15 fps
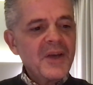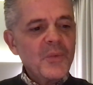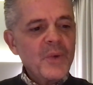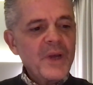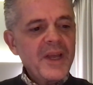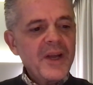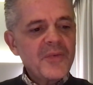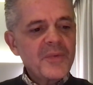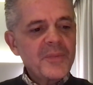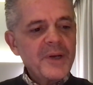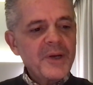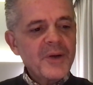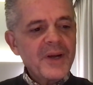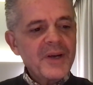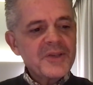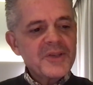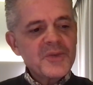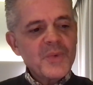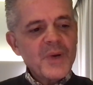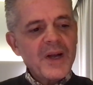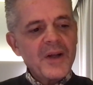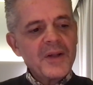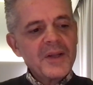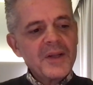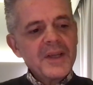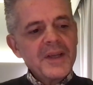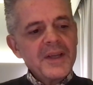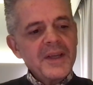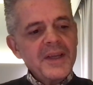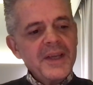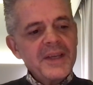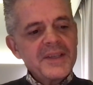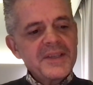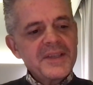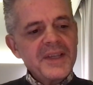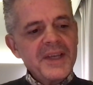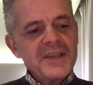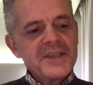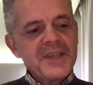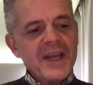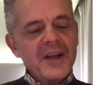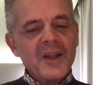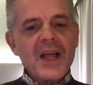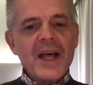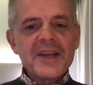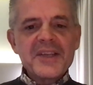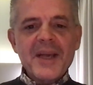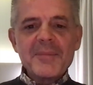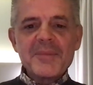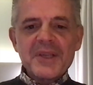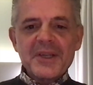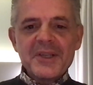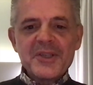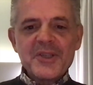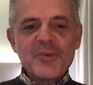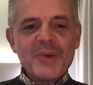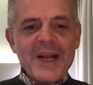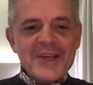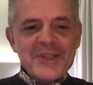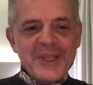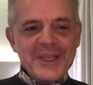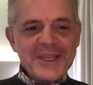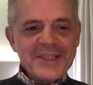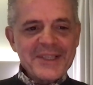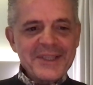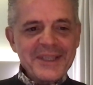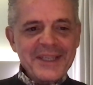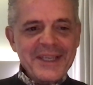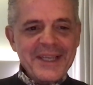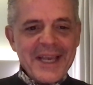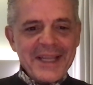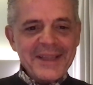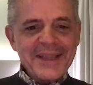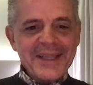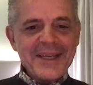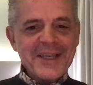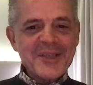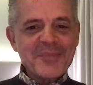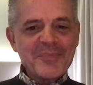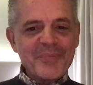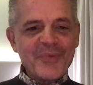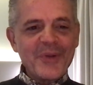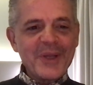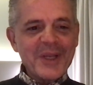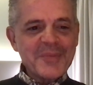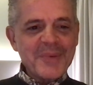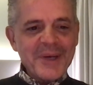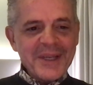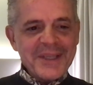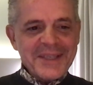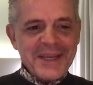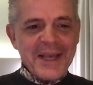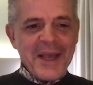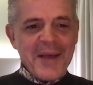We hear from integrators as well is is that a lot of times the consumer actually doesn't get the ex full experience